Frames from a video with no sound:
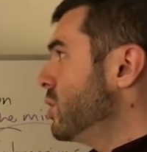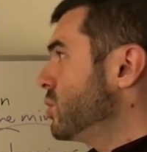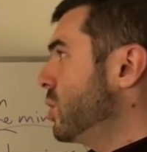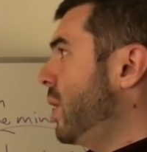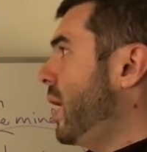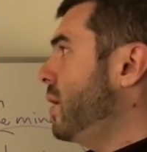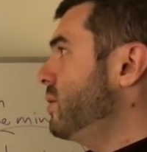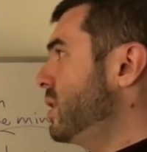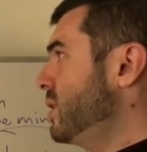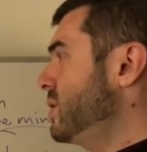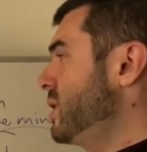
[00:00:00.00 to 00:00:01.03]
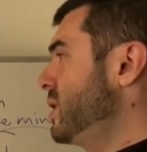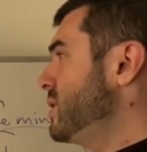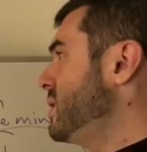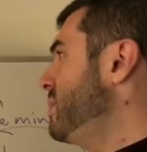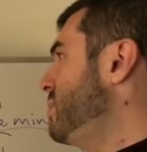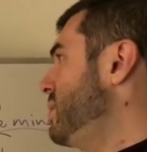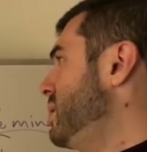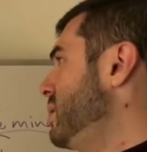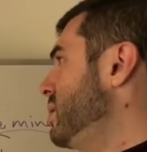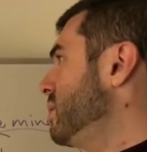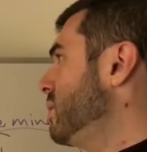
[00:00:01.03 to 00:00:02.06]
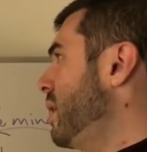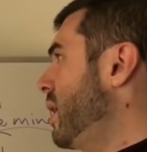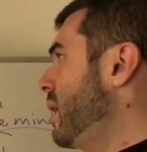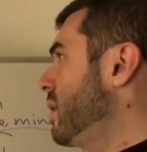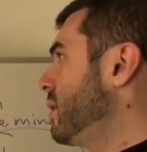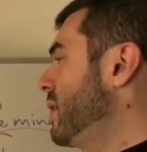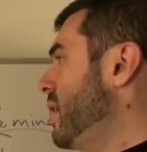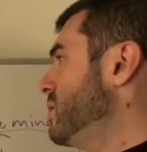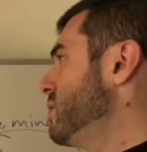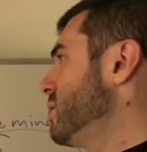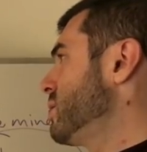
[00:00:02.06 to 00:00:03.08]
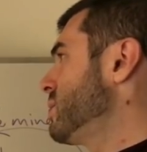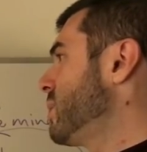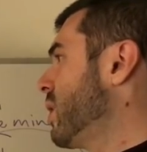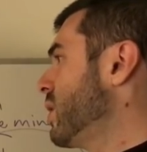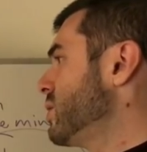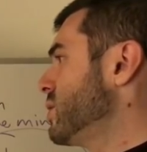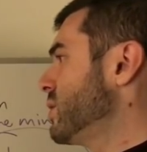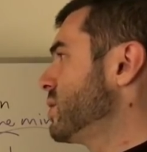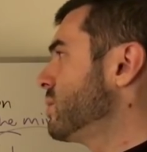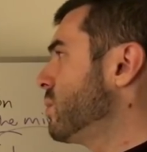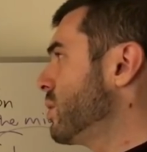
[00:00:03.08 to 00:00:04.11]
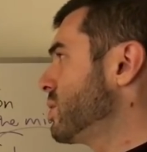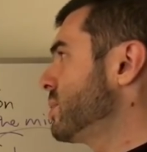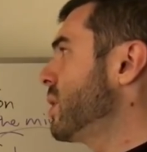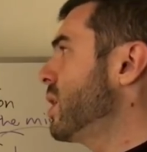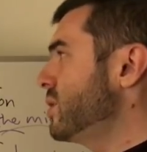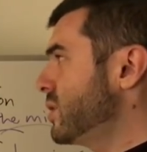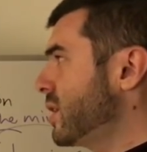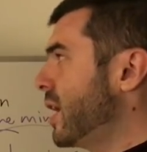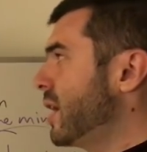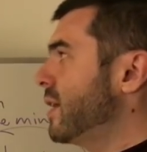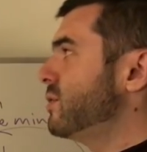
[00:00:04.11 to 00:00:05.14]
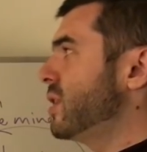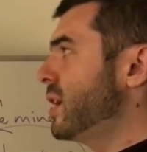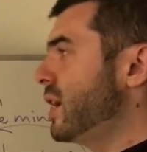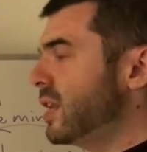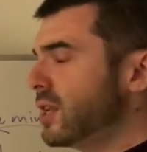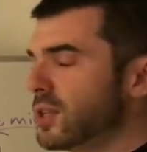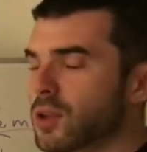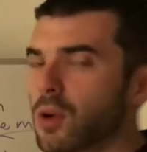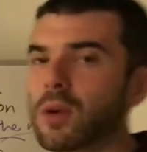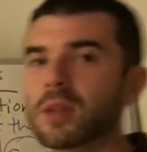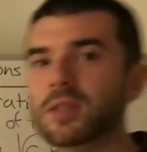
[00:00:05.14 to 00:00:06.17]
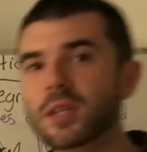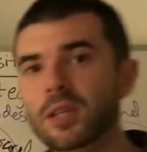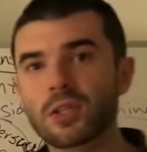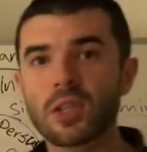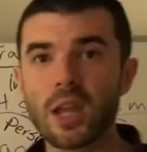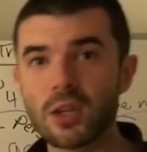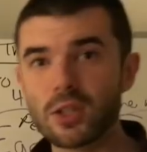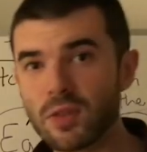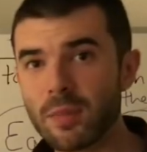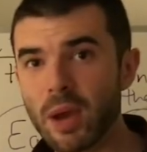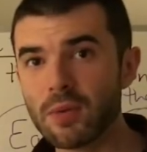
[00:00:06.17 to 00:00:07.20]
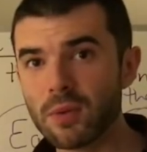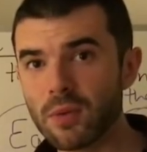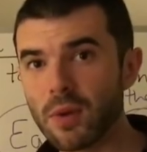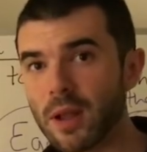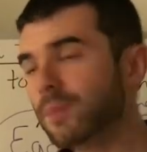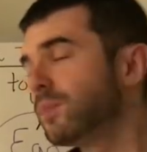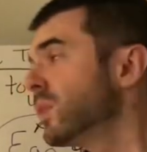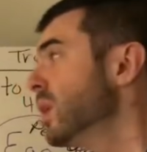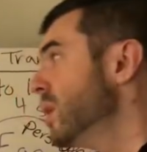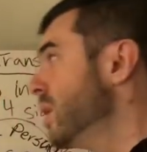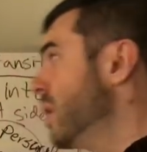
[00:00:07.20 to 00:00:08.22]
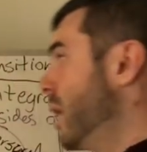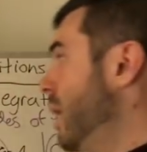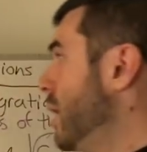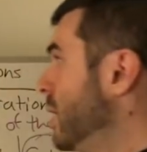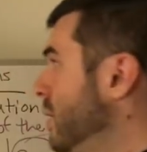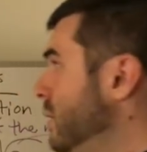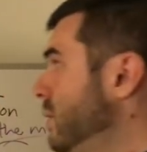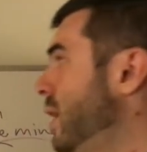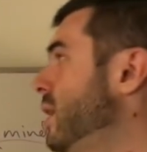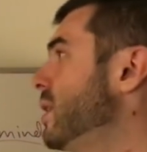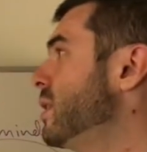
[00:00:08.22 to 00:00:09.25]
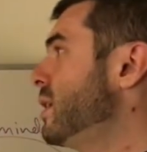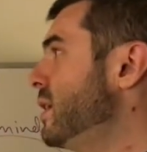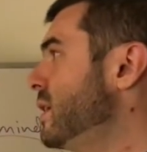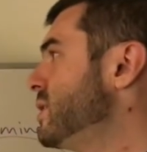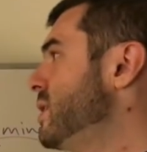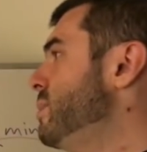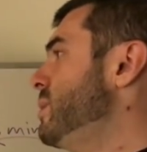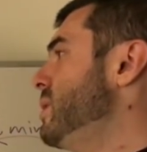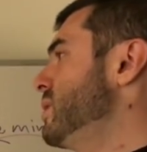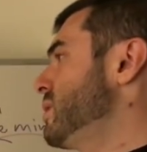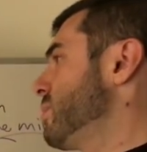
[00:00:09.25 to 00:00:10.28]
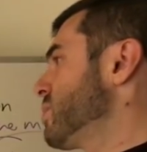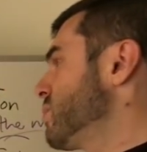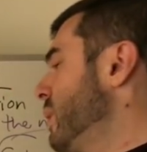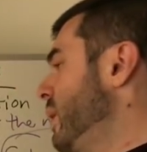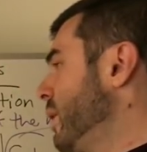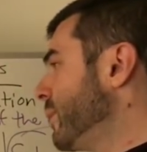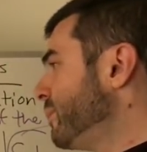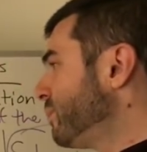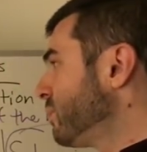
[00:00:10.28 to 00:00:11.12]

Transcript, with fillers: So how does an ESTP get into their subconscious. Well, their subconscious, the INFJ, it is known as the sage of the mountain, right? Uh, and then the ESTP is the persuader.